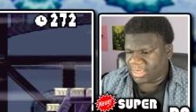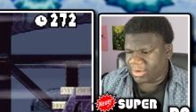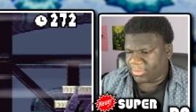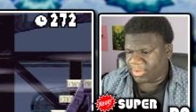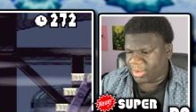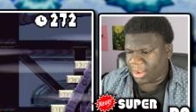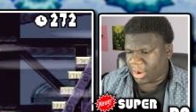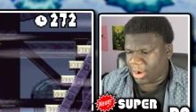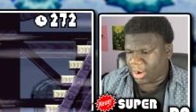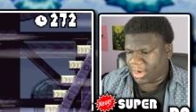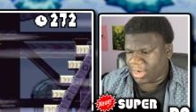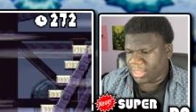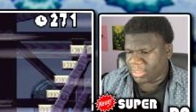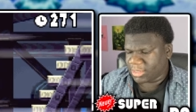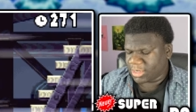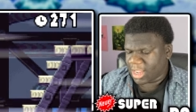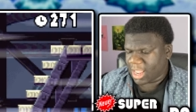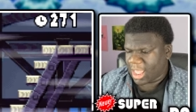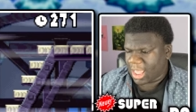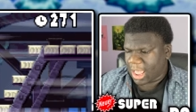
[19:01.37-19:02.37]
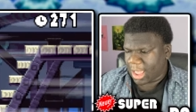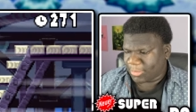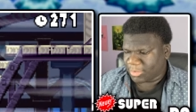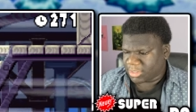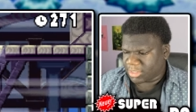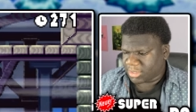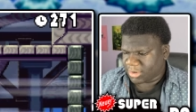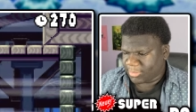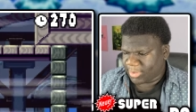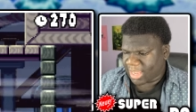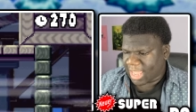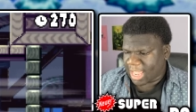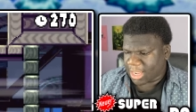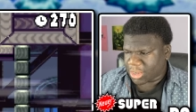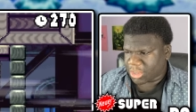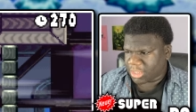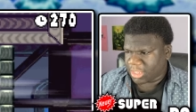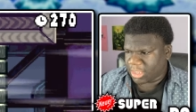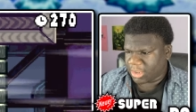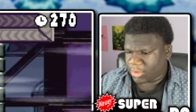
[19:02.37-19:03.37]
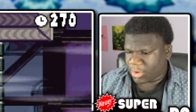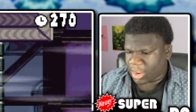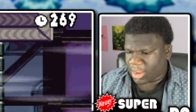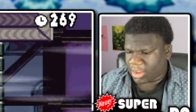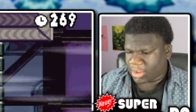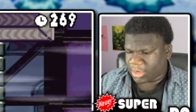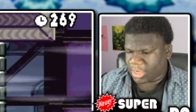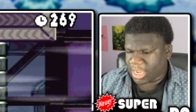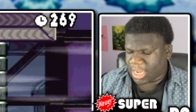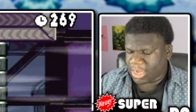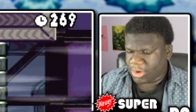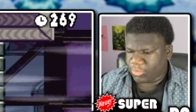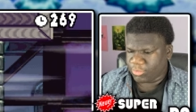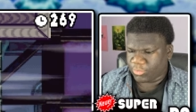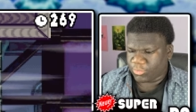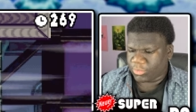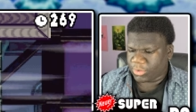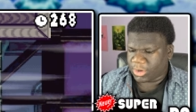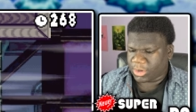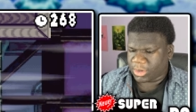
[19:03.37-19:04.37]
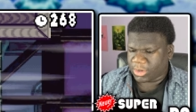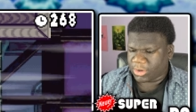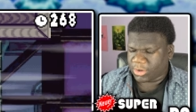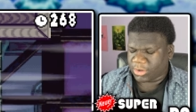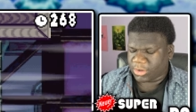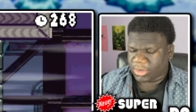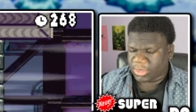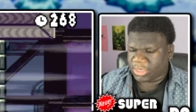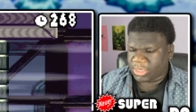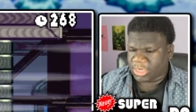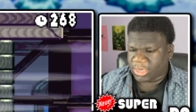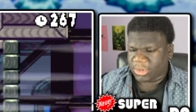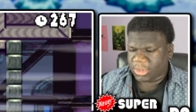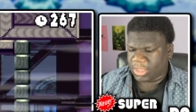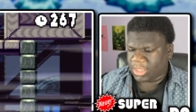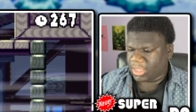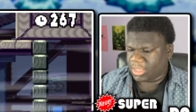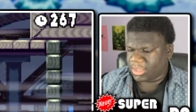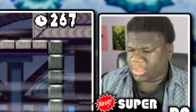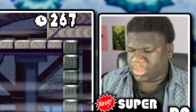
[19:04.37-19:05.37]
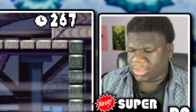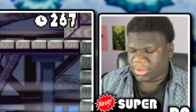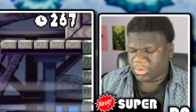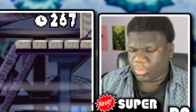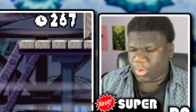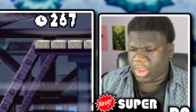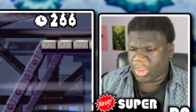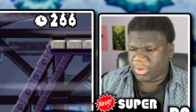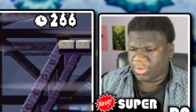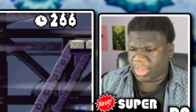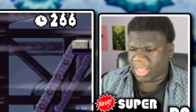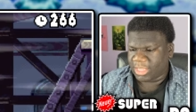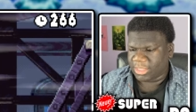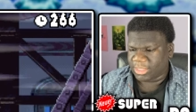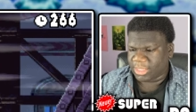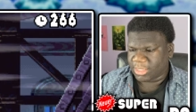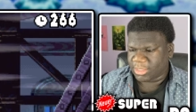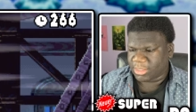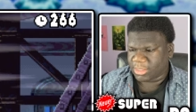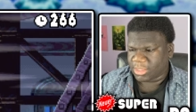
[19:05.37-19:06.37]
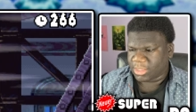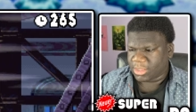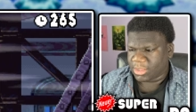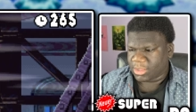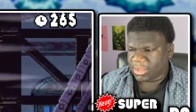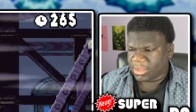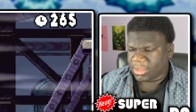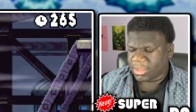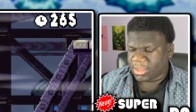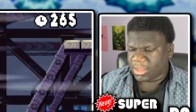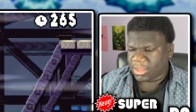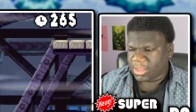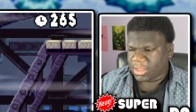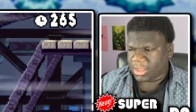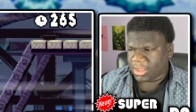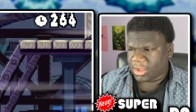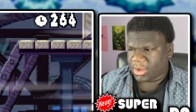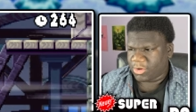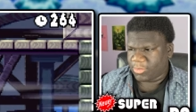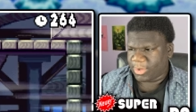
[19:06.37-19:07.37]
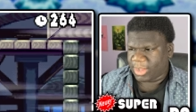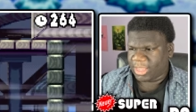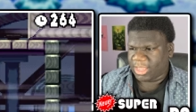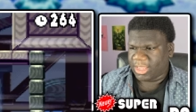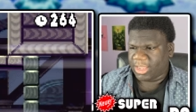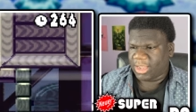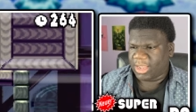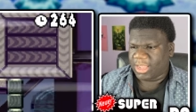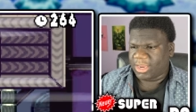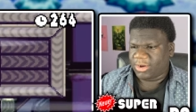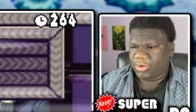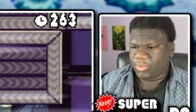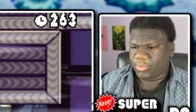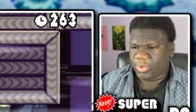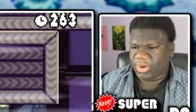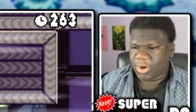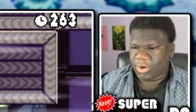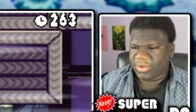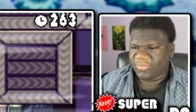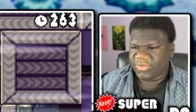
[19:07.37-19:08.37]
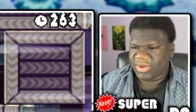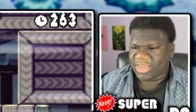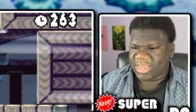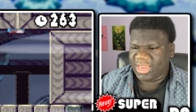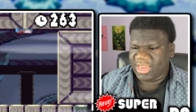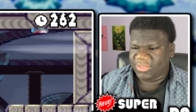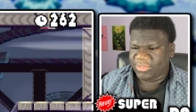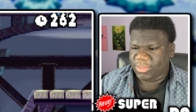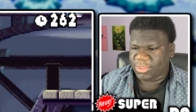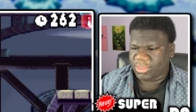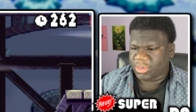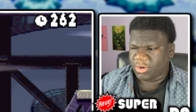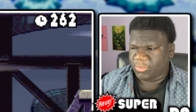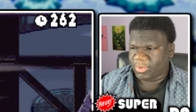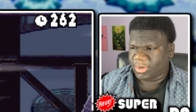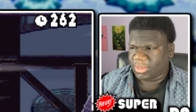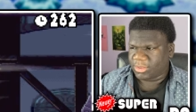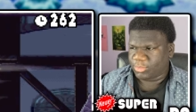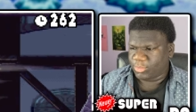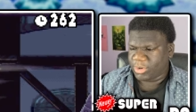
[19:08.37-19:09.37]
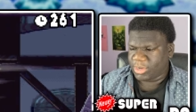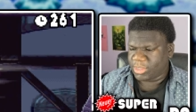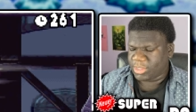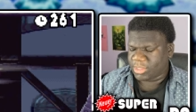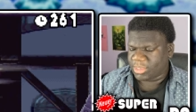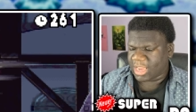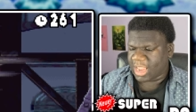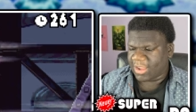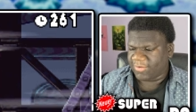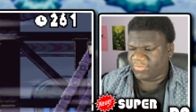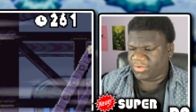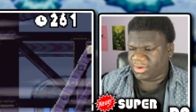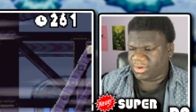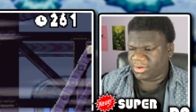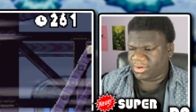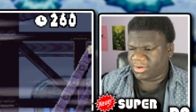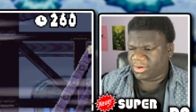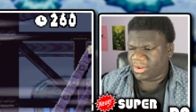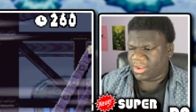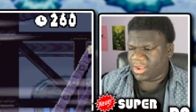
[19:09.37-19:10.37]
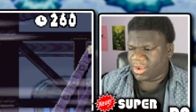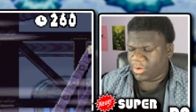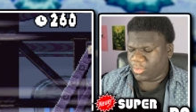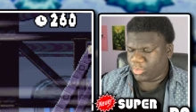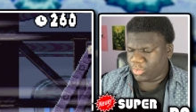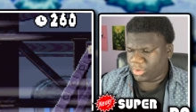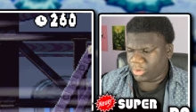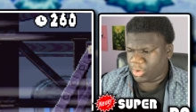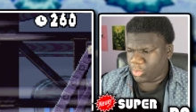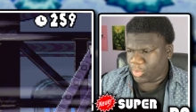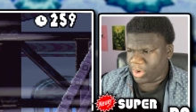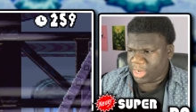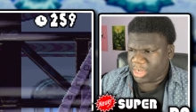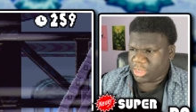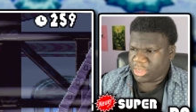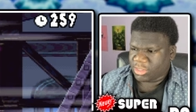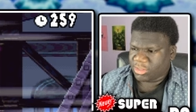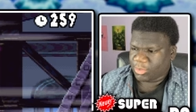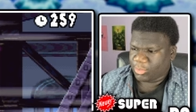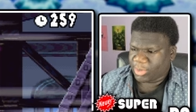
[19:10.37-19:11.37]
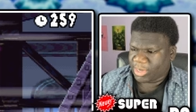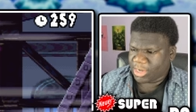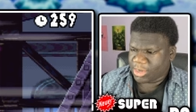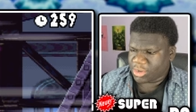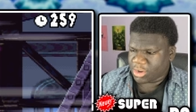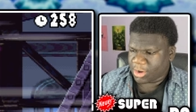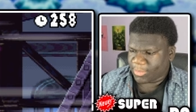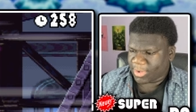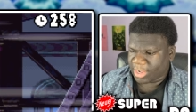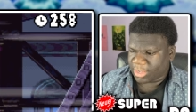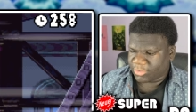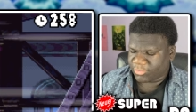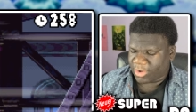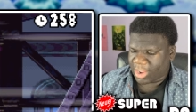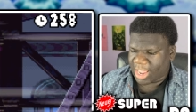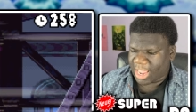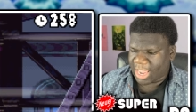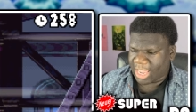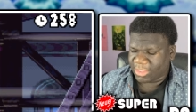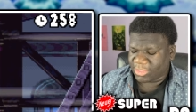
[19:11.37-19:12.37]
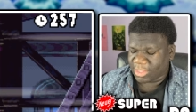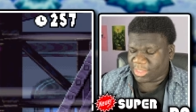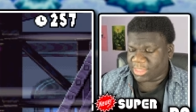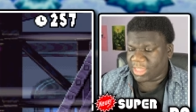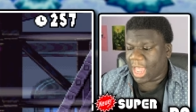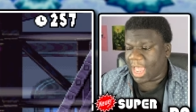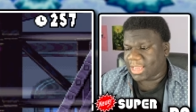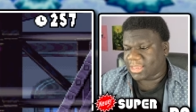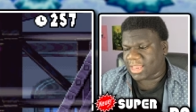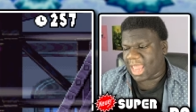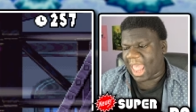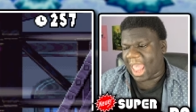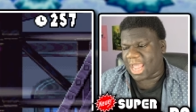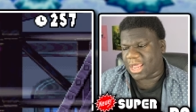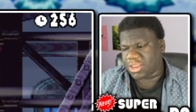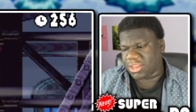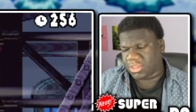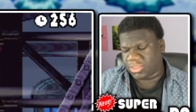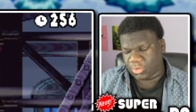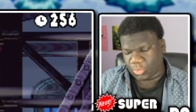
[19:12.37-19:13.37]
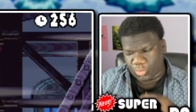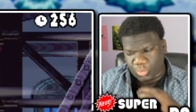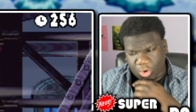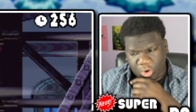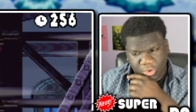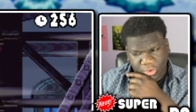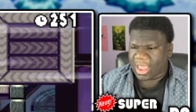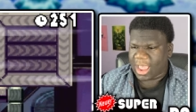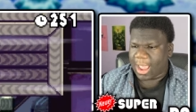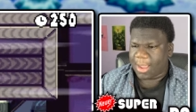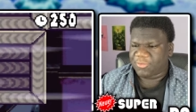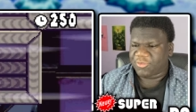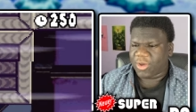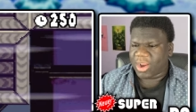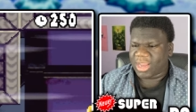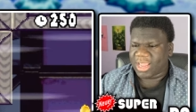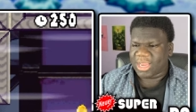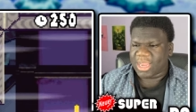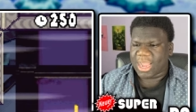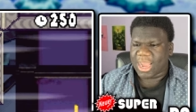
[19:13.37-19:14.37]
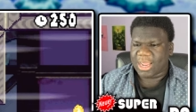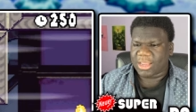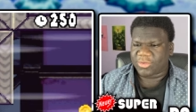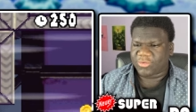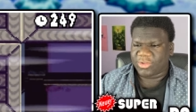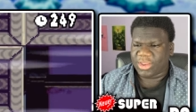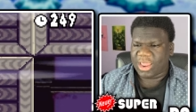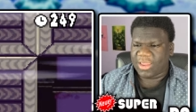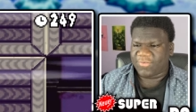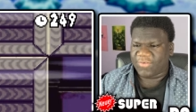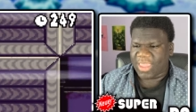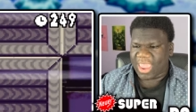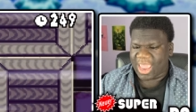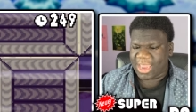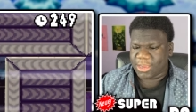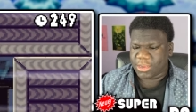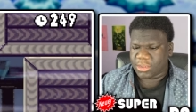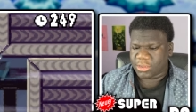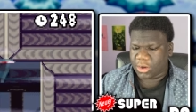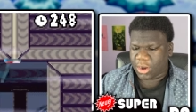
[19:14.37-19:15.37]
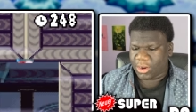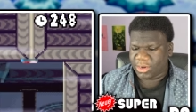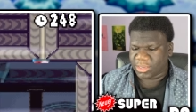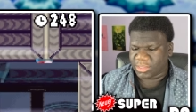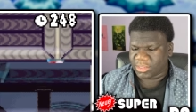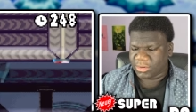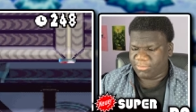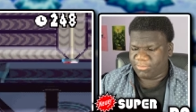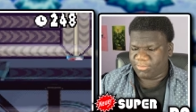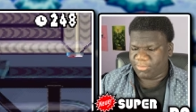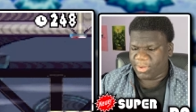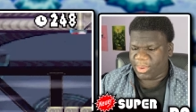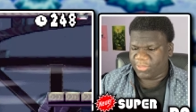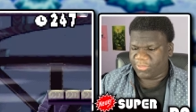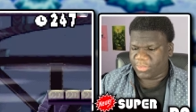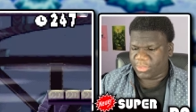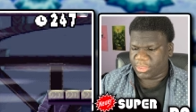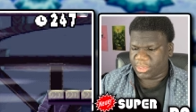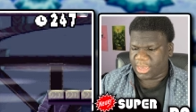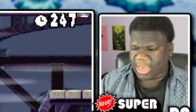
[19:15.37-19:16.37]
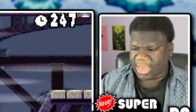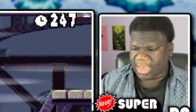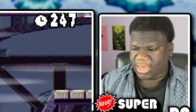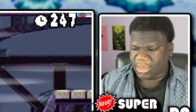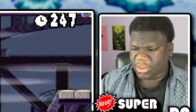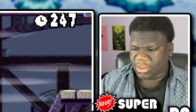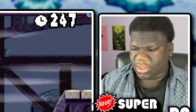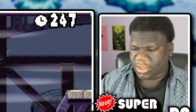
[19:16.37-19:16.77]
to be honest. I'm assuming, actually, can you... De Why are you like this? Oh, my God. We don't even need the stupid... We just have to... We're Luigi, so we can jump extra high. This guy's actually the worst. I'm trying to get an extra life and just honestly beat the stage.